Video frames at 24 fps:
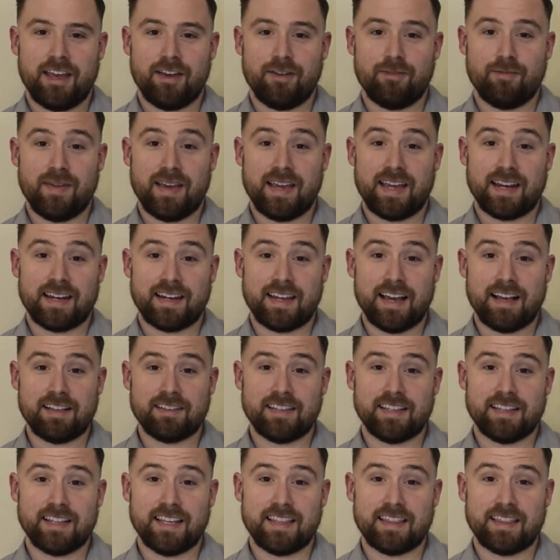We can
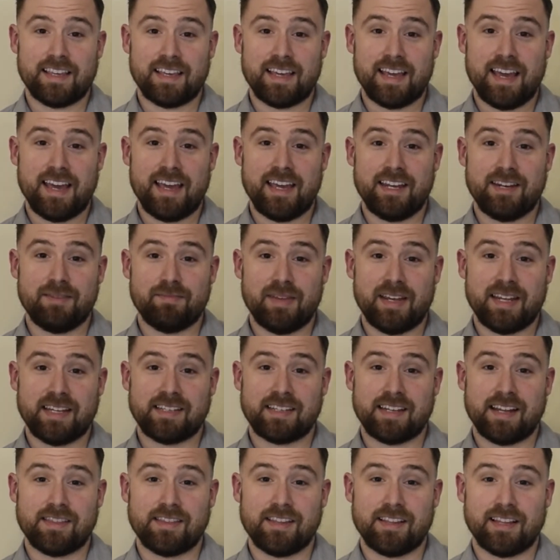calculate the gain
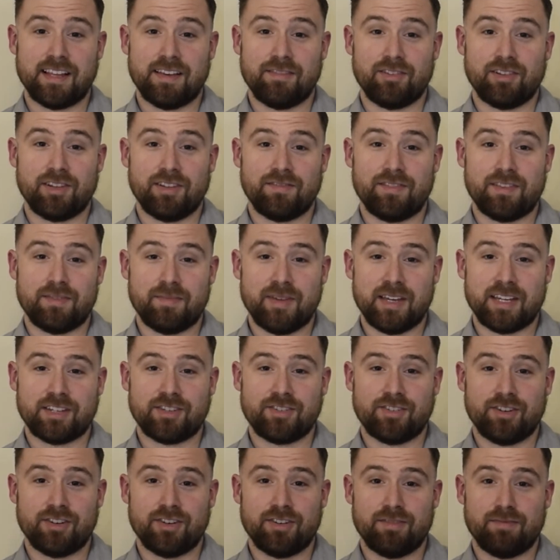based on the level of the
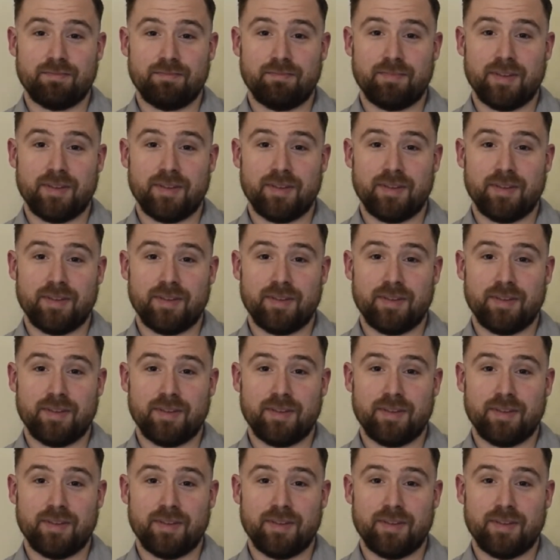mixture,